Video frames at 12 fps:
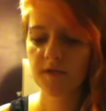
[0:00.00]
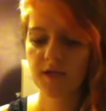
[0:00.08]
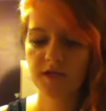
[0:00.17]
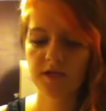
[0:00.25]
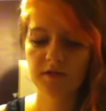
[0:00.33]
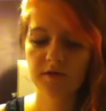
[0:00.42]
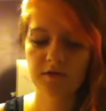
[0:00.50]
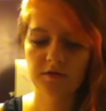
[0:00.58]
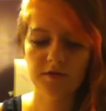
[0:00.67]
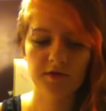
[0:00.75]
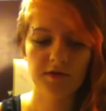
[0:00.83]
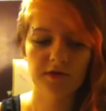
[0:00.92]
in
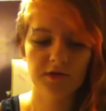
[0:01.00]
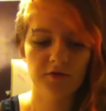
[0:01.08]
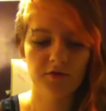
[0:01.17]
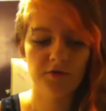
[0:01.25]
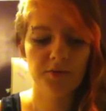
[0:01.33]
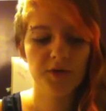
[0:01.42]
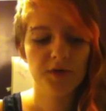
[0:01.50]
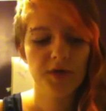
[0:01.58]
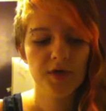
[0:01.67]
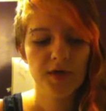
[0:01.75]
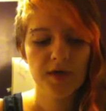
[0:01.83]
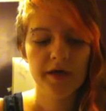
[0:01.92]
the group,
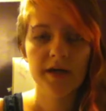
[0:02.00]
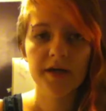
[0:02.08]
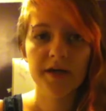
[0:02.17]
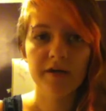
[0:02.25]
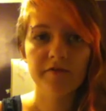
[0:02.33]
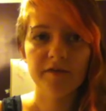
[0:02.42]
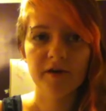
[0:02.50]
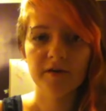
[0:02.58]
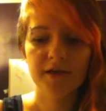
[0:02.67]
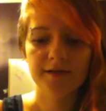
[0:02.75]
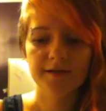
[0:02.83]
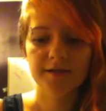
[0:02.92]
and I found
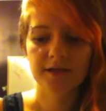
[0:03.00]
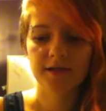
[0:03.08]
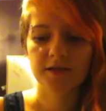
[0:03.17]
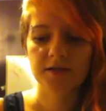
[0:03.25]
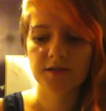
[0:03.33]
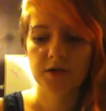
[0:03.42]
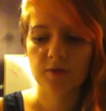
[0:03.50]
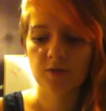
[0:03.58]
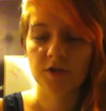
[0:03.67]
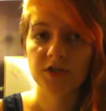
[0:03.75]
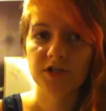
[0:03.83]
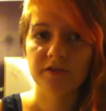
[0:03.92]
out that
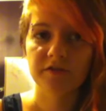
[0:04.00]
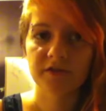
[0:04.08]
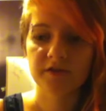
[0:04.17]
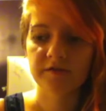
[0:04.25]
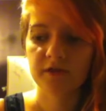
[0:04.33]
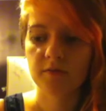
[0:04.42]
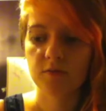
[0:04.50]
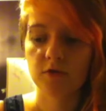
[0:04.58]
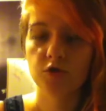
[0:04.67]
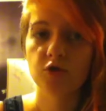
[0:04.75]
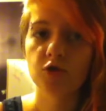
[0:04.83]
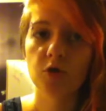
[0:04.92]
what she feels for him is
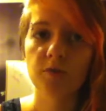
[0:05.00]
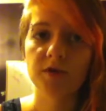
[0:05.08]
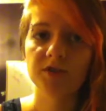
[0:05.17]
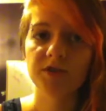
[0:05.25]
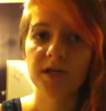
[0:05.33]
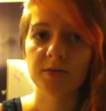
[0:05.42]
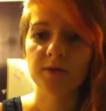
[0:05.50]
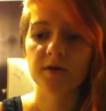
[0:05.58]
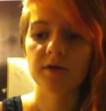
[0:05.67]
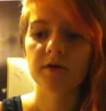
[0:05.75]
so much deeper,